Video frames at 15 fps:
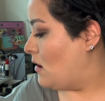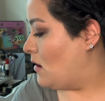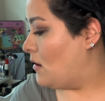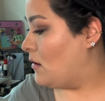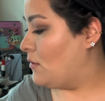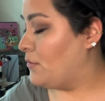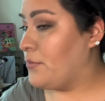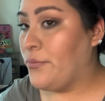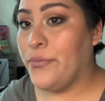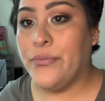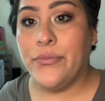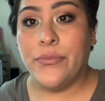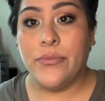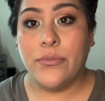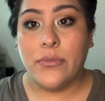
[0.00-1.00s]

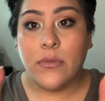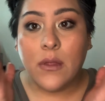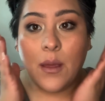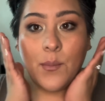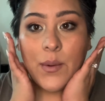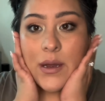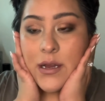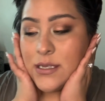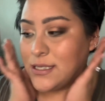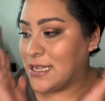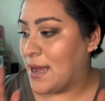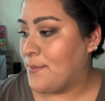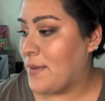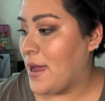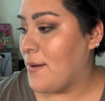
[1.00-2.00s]
I'm going to
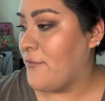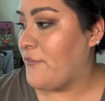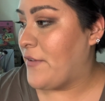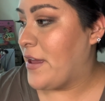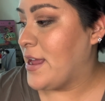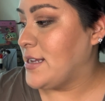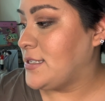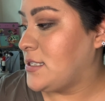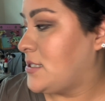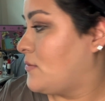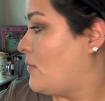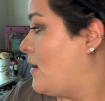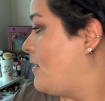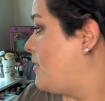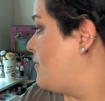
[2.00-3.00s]
set my face
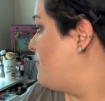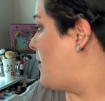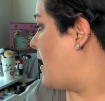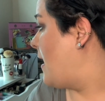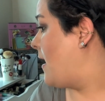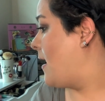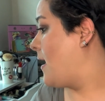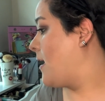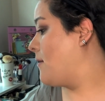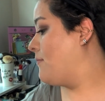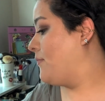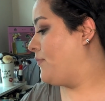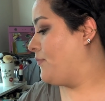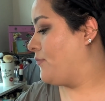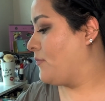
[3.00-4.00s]
with my
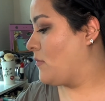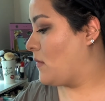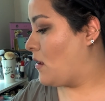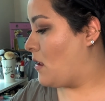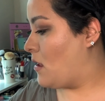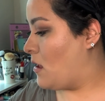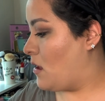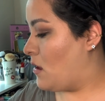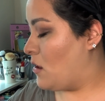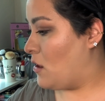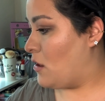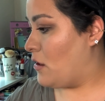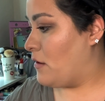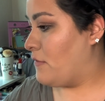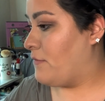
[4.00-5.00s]

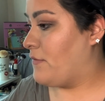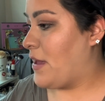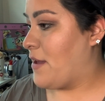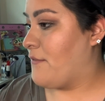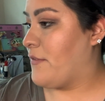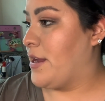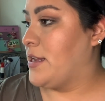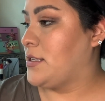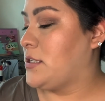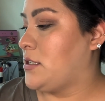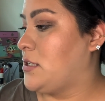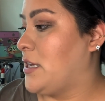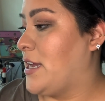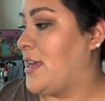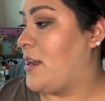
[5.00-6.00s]
favorite.
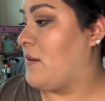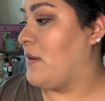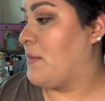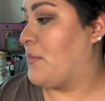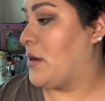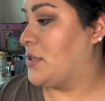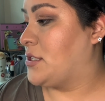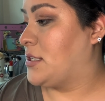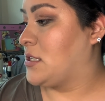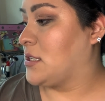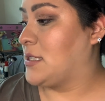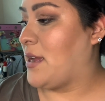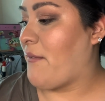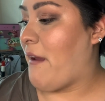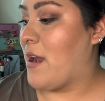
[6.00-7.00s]
I had to repurchase this
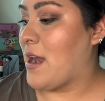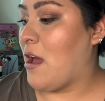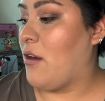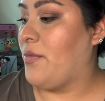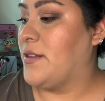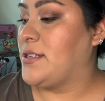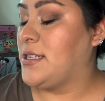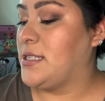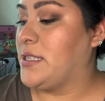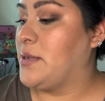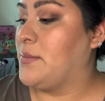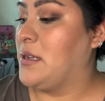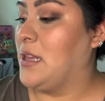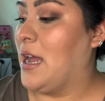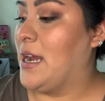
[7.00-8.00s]
because I ran out. This is the
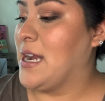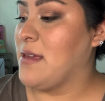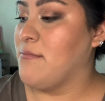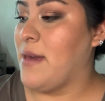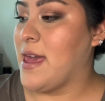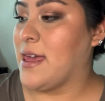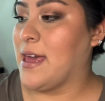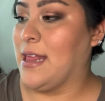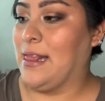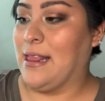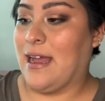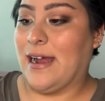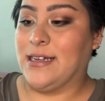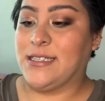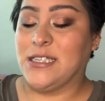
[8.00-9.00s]
Milani Make It
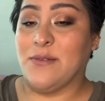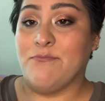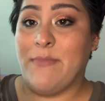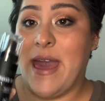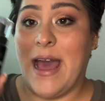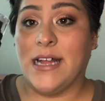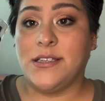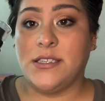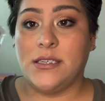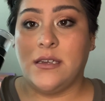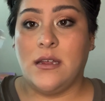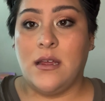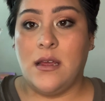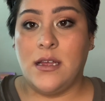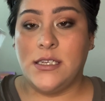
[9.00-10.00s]
Last Matte
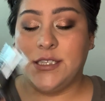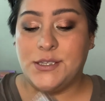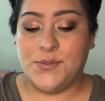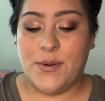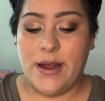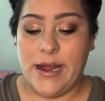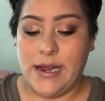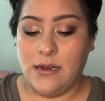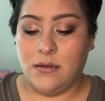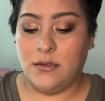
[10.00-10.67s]
Spray.